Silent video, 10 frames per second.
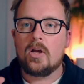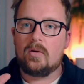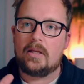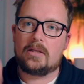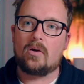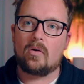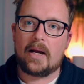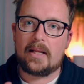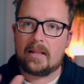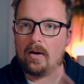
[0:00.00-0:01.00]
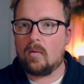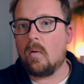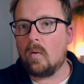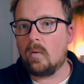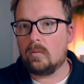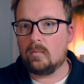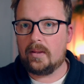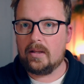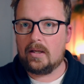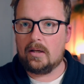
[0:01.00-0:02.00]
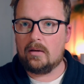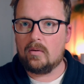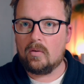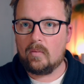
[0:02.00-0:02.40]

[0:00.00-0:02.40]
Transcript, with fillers: you need to create that all within